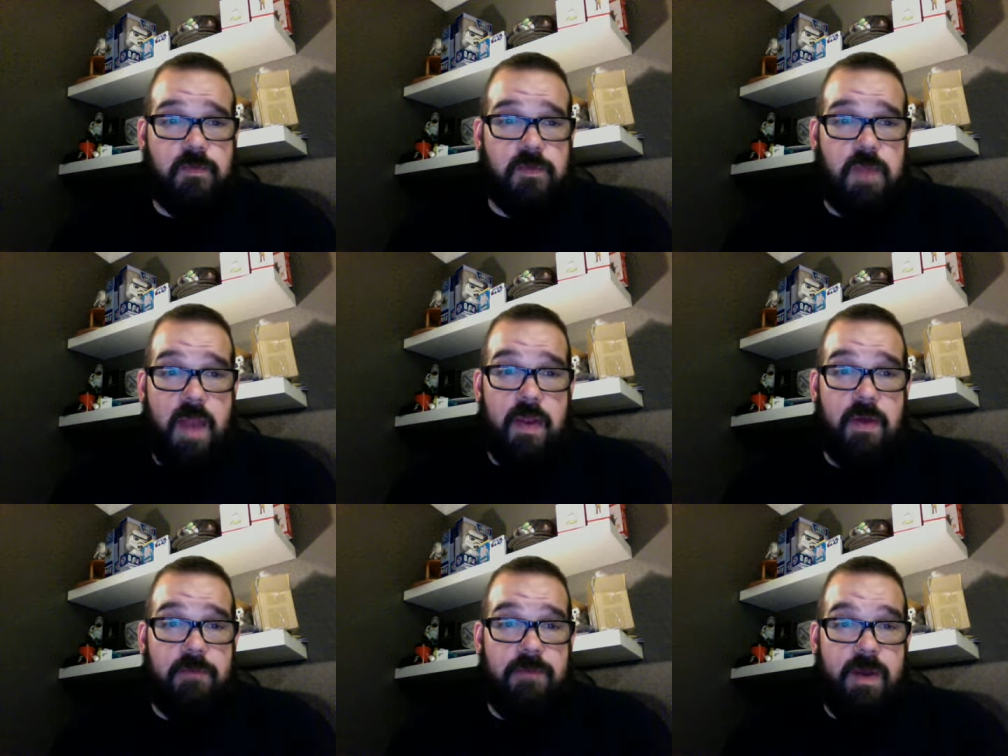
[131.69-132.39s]
I don't know.
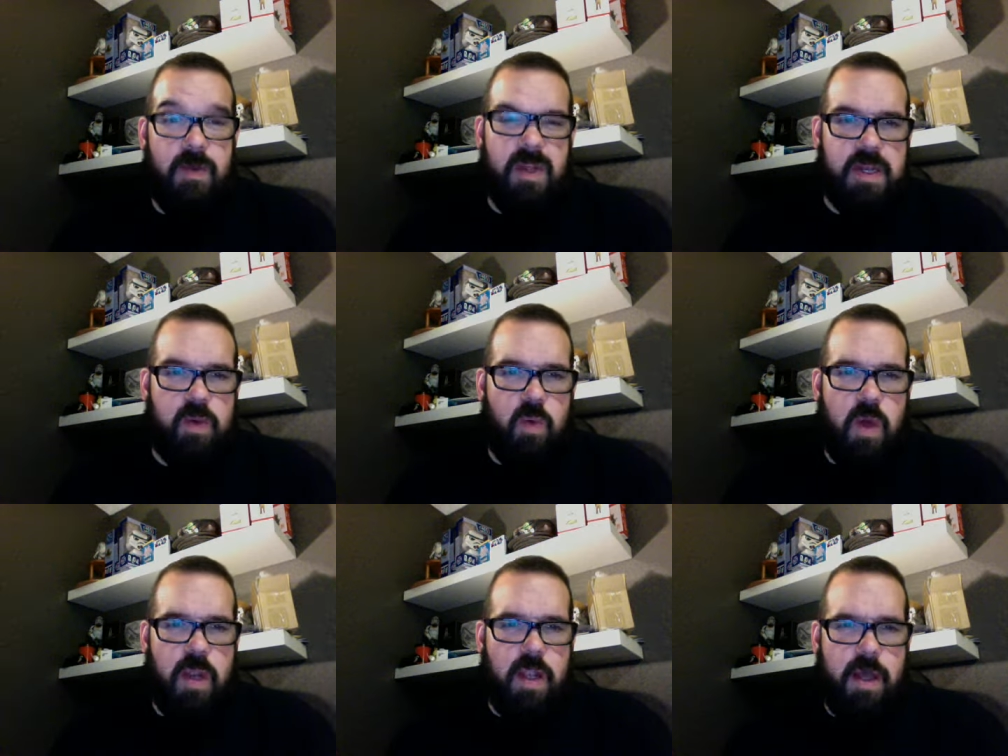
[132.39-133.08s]
I really didn't
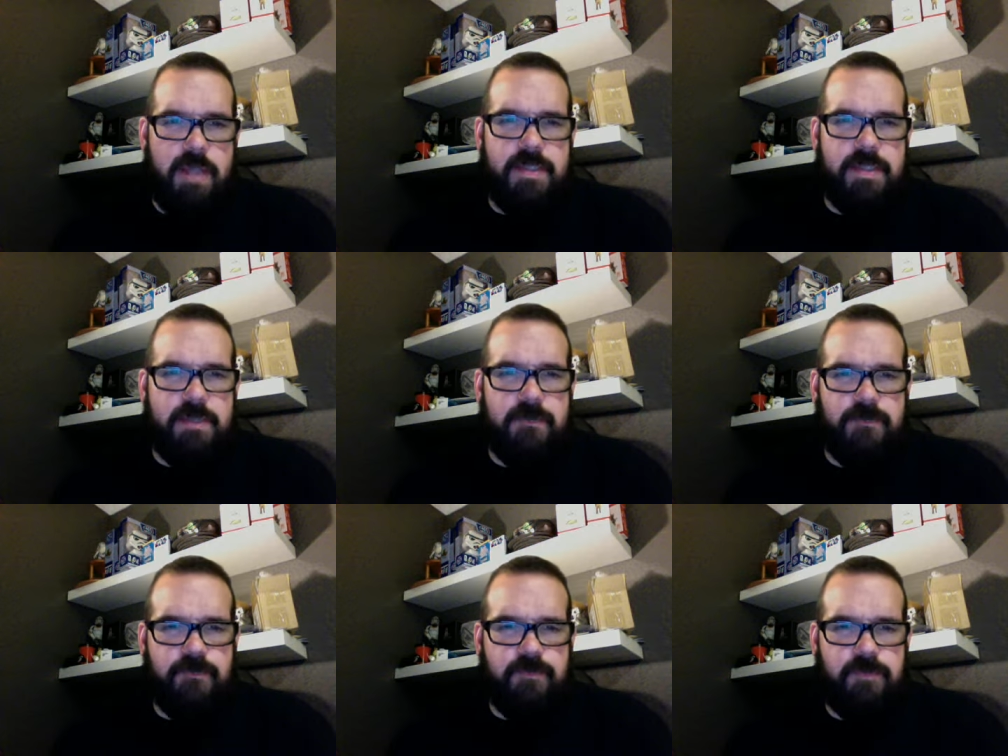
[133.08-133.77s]
want a loss
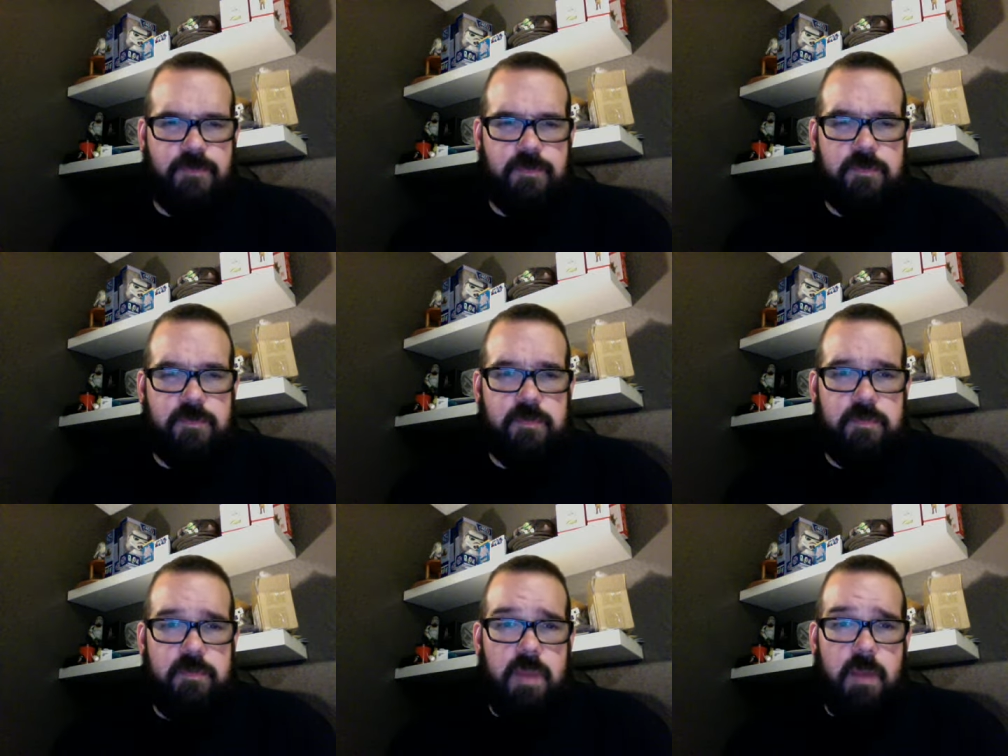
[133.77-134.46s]

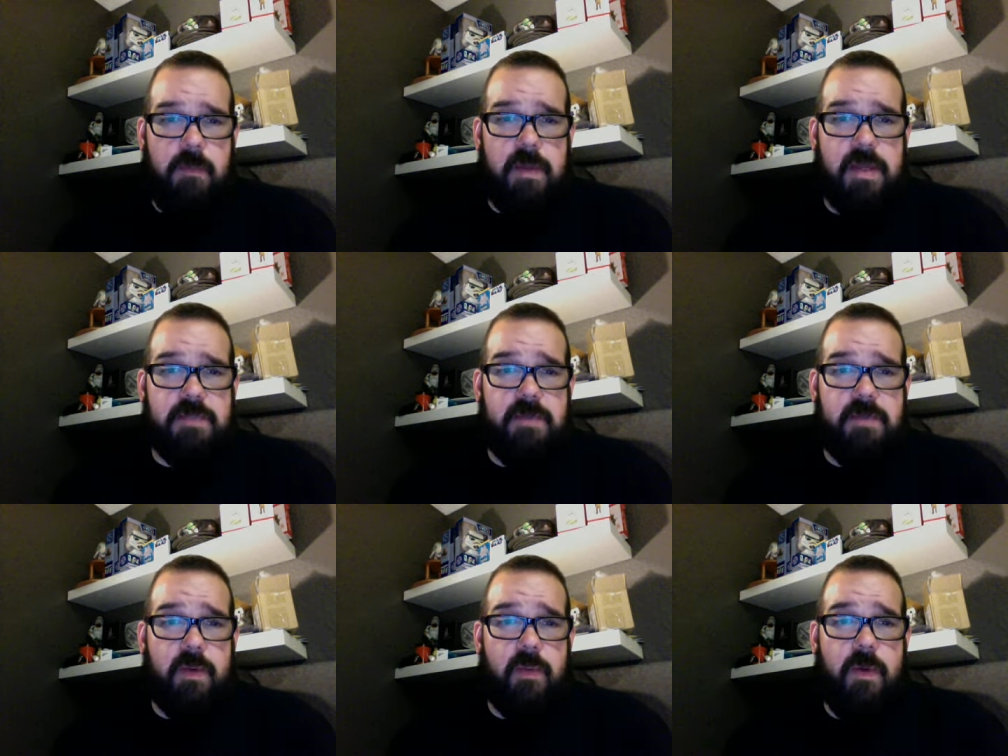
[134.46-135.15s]
because
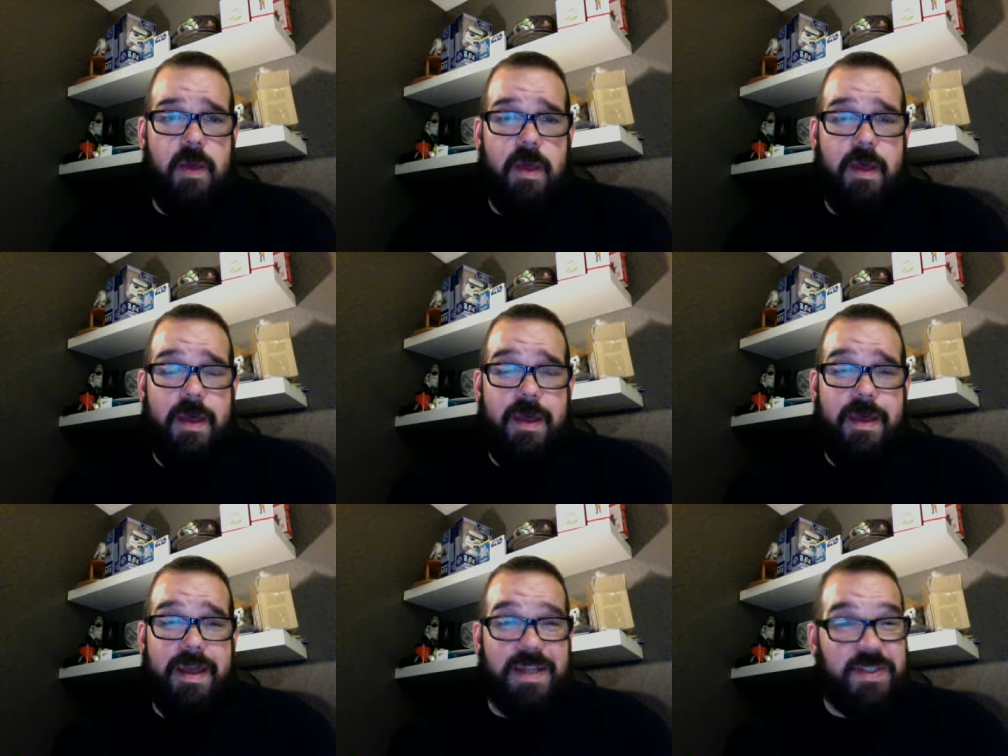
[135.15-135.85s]
my
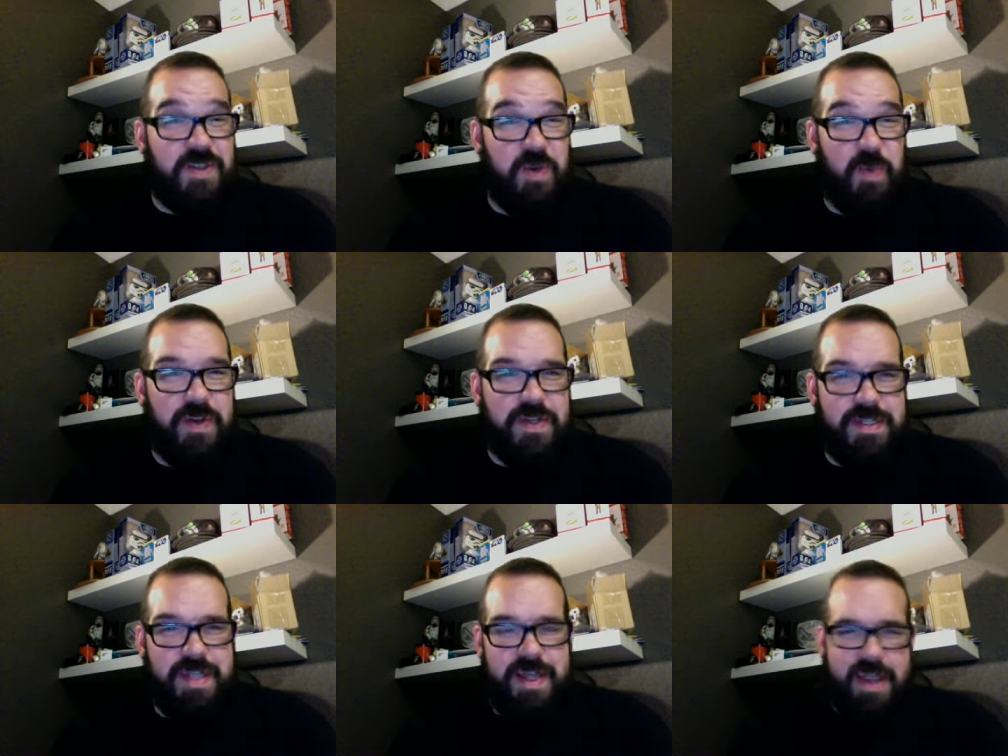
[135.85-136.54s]
it's so weird to
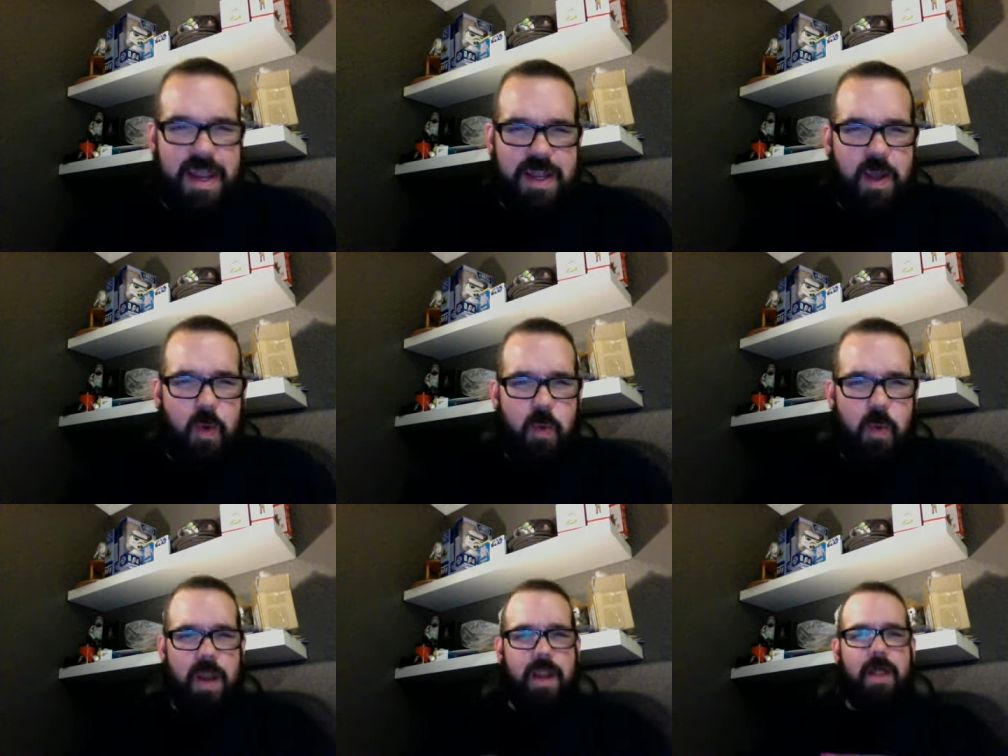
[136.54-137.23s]
say that I don't
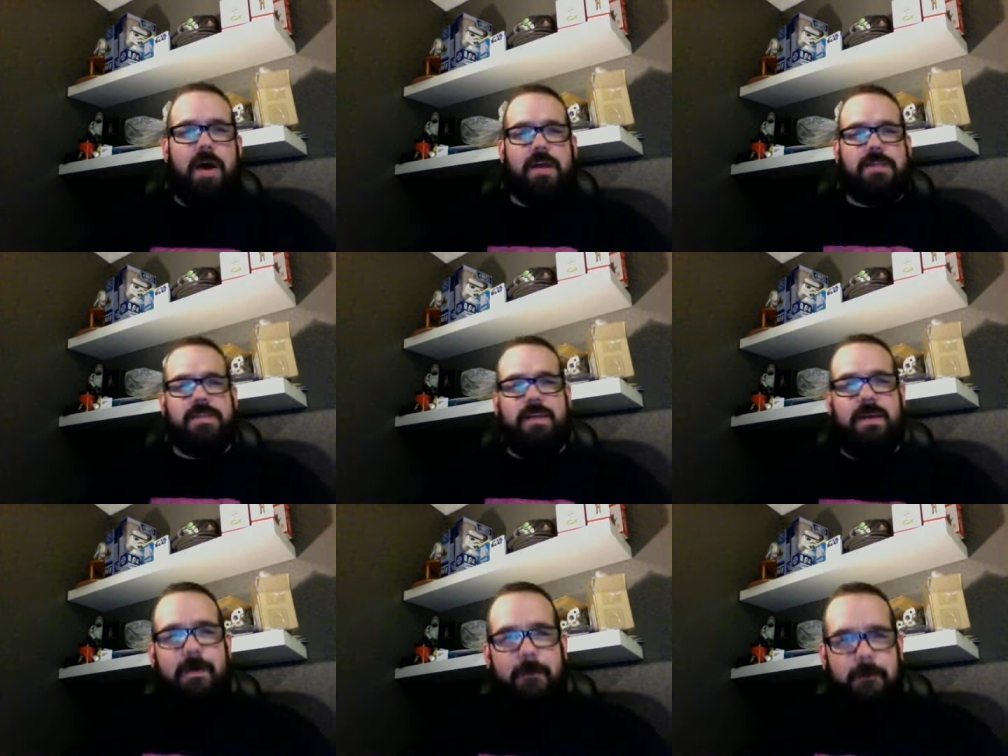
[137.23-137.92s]
want a loss,
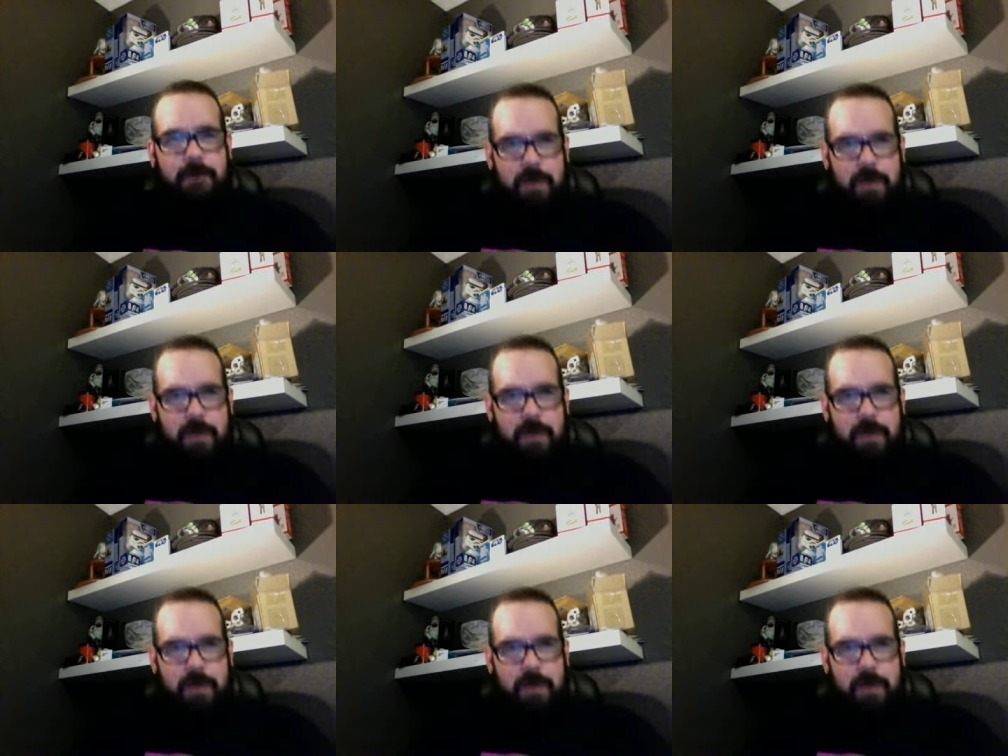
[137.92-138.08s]
um,